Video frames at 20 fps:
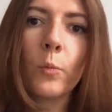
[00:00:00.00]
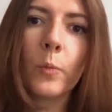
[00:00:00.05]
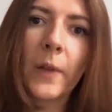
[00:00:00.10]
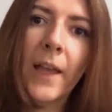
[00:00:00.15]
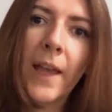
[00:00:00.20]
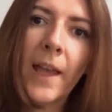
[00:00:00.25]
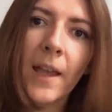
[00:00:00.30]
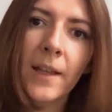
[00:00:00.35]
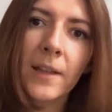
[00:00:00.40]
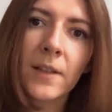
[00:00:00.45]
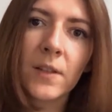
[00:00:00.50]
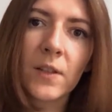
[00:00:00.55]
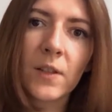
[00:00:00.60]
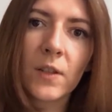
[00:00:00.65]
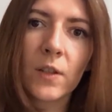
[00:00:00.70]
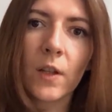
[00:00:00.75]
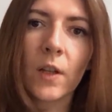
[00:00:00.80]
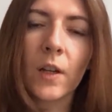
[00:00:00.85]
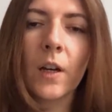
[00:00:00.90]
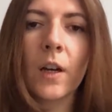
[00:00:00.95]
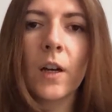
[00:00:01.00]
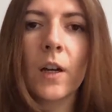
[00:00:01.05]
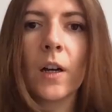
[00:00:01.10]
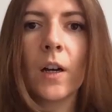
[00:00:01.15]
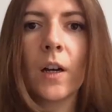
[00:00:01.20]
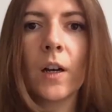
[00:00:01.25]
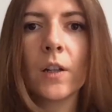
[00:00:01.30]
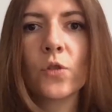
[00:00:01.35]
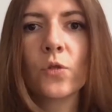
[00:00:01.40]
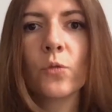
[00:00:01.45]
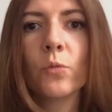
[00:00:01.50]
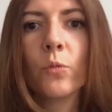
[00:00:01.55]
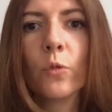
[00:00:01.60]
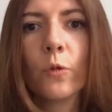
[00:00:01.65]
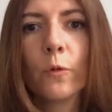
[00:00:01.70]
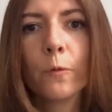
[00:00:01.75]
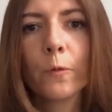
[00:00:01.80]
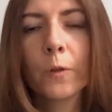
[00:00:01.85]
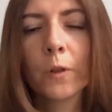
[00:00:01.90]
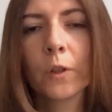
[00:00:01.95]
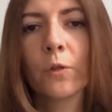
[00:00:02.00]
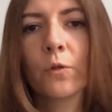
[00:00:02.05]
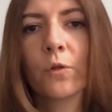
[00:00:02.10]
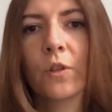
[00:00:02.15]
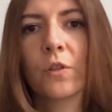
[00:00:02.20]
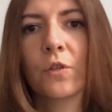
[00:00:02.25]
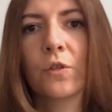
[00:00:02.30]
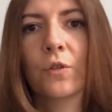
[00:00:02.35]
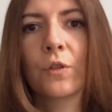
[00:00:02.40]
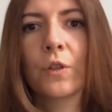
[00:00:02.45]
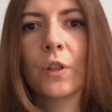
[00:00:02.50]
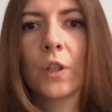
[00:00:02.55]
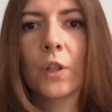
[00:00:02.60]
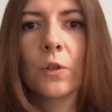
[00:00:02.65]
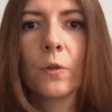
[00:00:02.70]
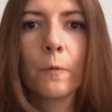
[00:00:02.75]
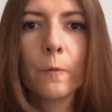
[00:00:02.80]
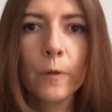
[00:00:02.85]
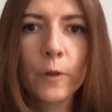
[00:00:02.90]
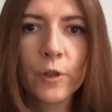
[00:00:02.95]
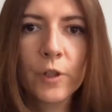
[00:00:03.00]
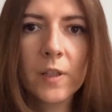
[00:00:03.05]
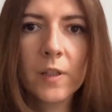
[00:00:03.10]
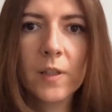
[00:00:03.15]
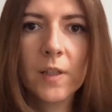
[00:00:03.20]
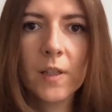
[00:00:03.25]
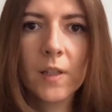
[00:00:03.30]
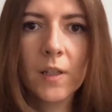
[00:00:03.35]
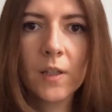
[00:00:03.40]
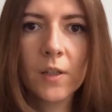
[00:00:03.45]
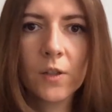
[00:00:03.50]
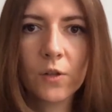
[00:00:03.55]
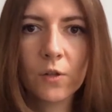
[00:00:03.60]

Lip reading: plans to move closer to the university.